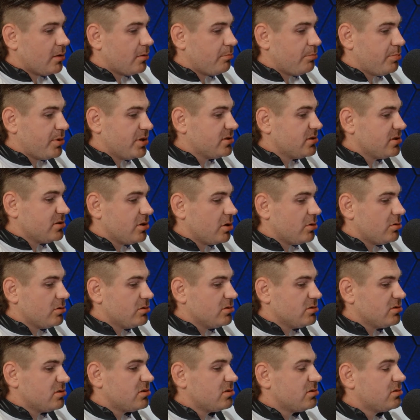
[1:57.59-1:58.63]
business
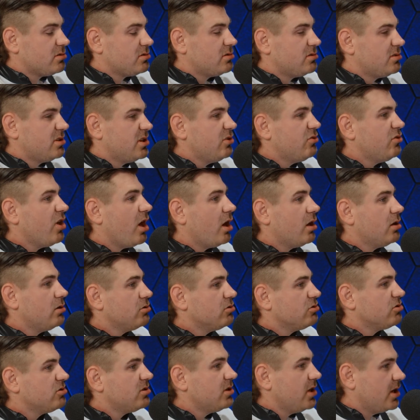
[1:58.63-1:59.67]
owners didn't
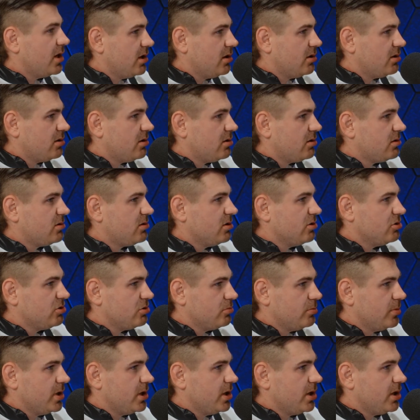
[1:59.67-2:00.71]
understand
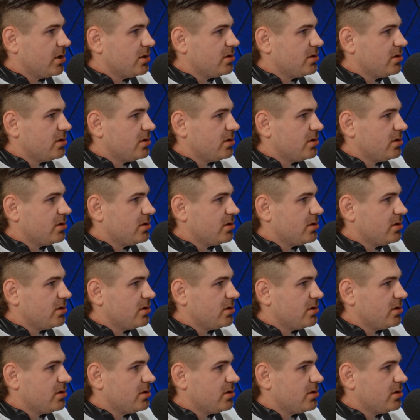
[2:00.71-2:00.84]
social media.